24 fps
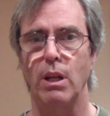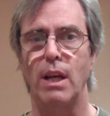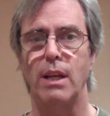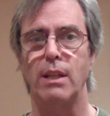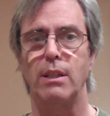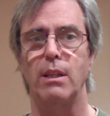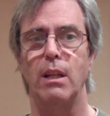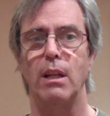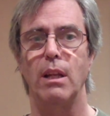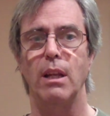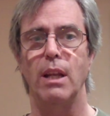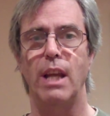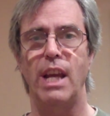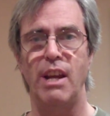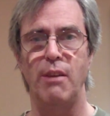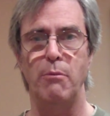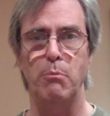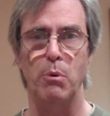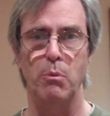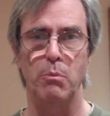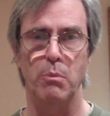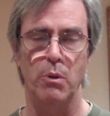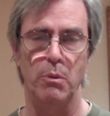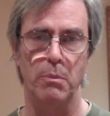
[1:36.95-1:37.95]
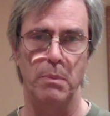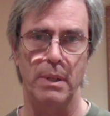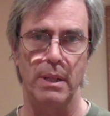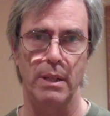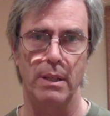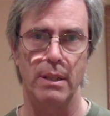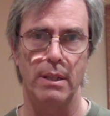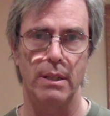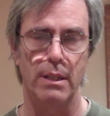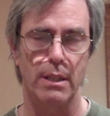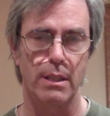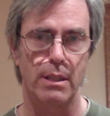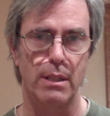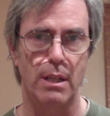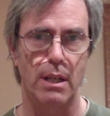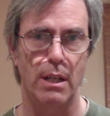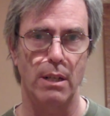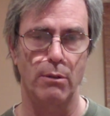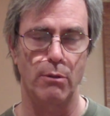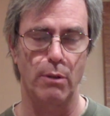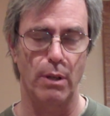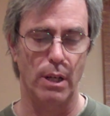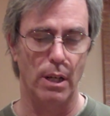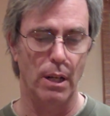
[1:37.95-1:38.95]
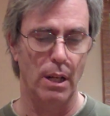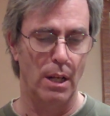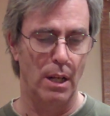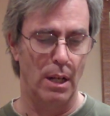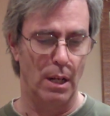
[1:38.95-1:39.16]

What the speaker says: like the labor movement in this country,